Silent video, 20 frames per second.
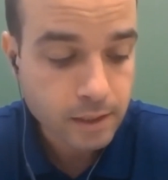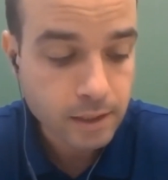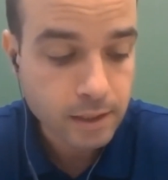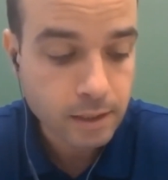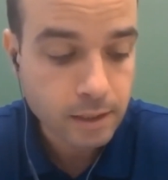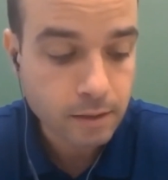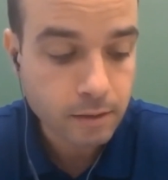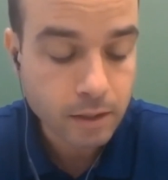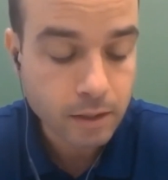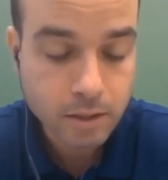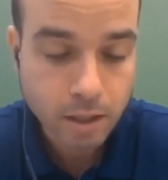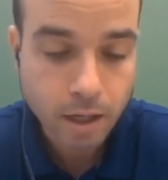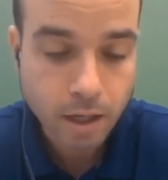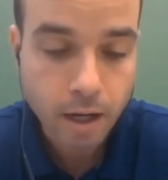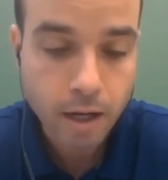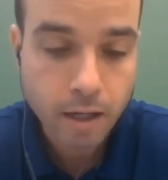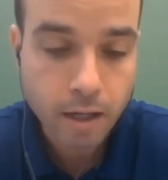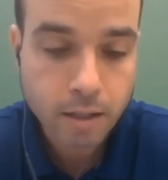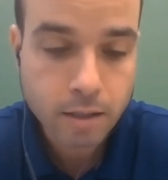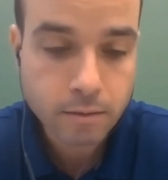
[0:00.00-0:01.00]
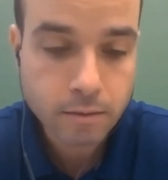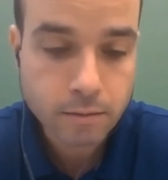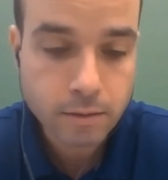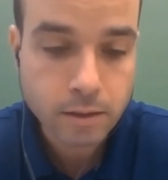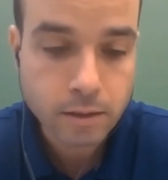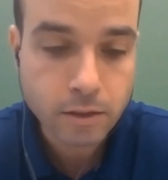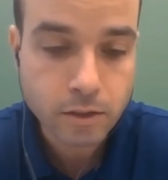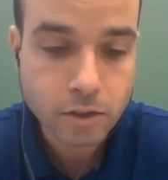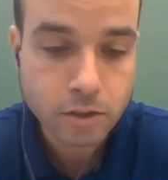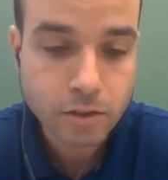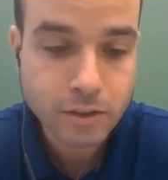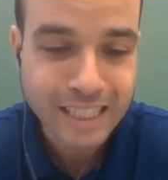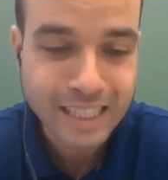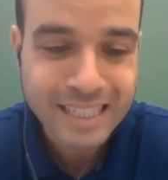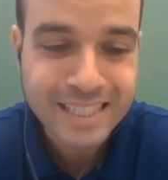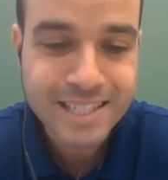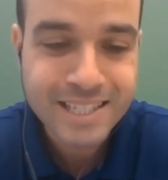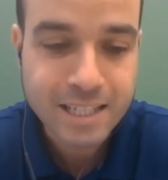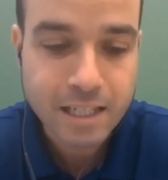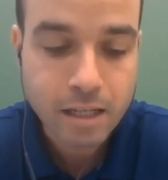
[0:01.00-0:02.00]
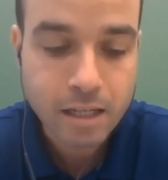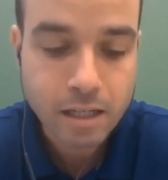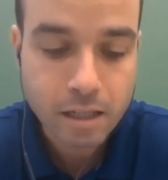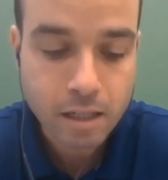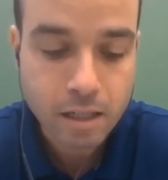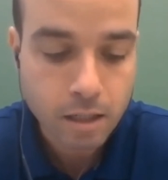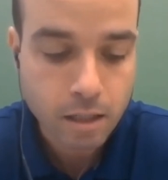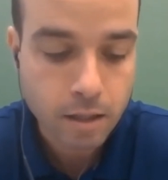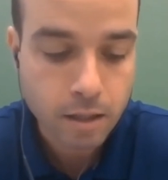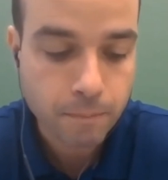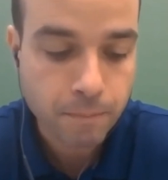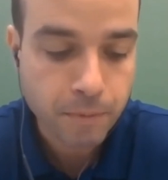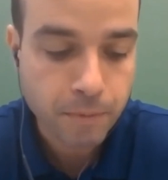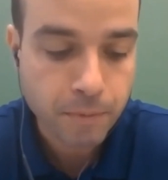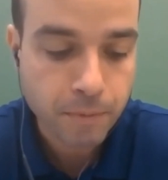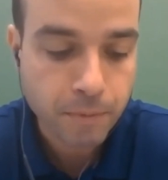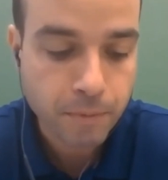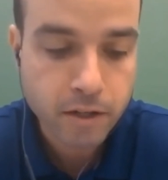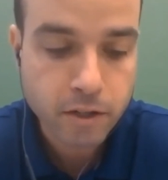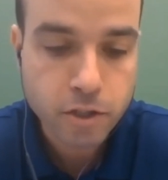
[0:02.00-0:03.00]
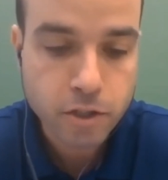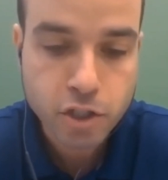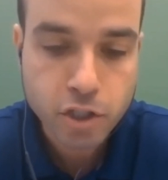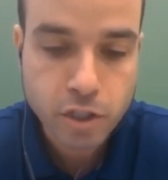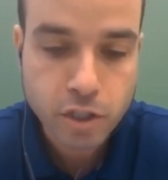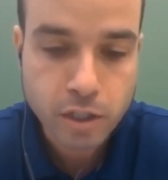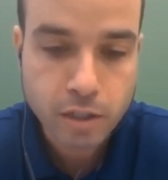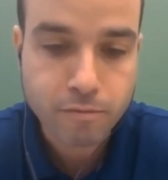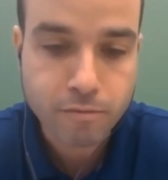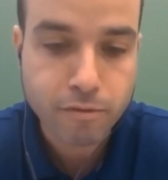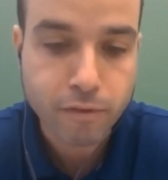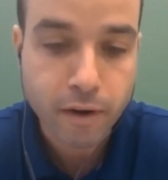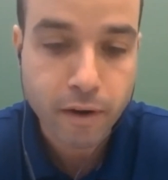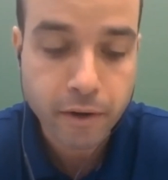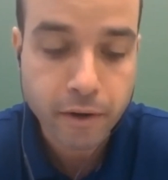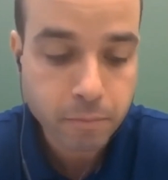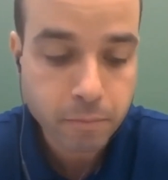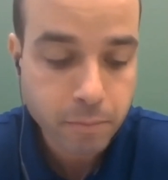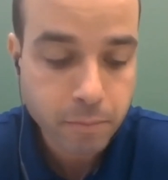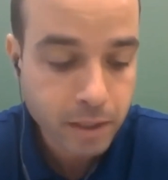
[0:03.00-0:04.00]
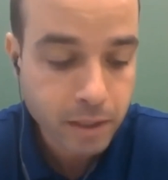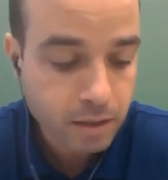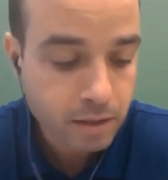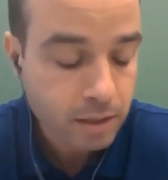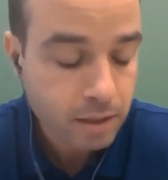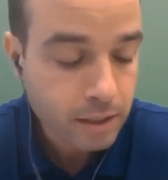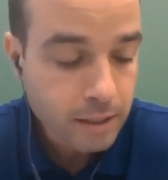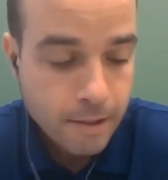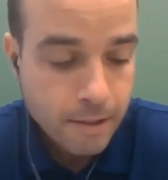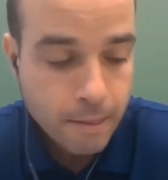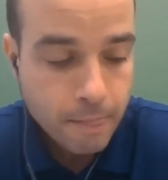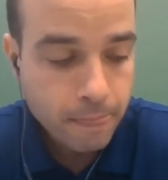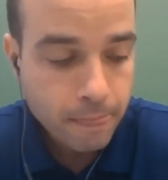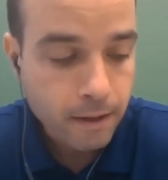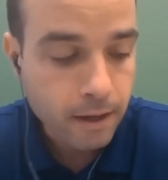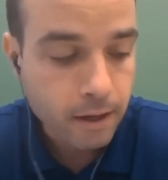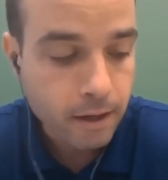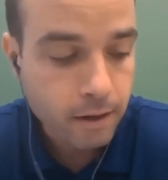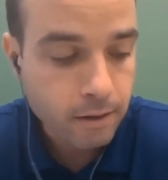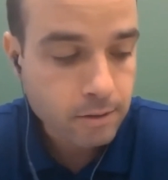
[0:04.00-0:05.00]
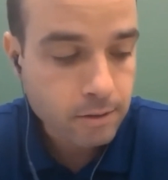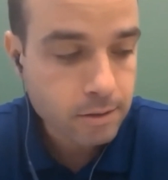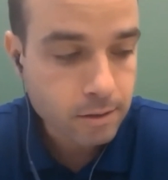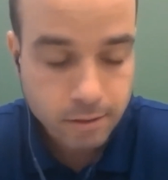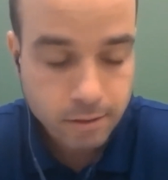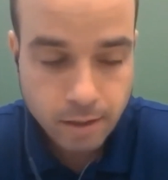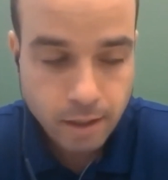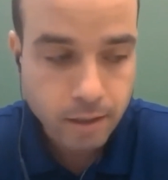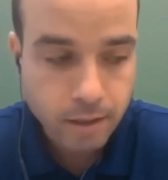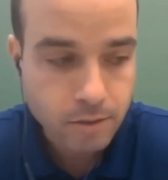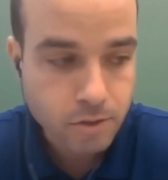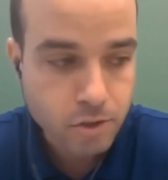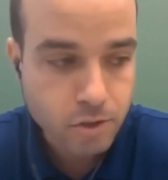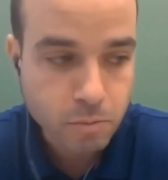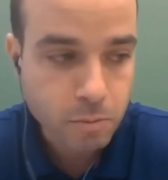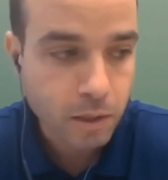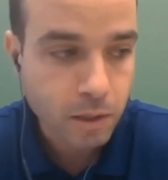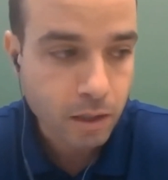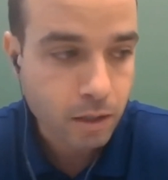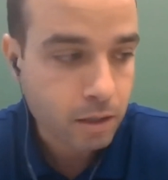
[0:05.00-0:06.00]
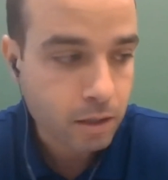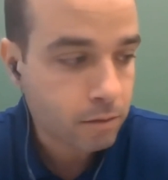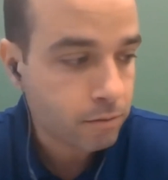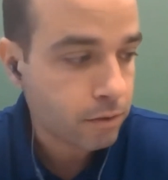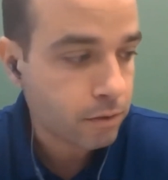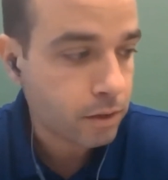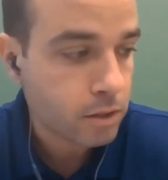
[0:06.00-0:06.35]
It's a high intensity energy environment, and also they consume a lot of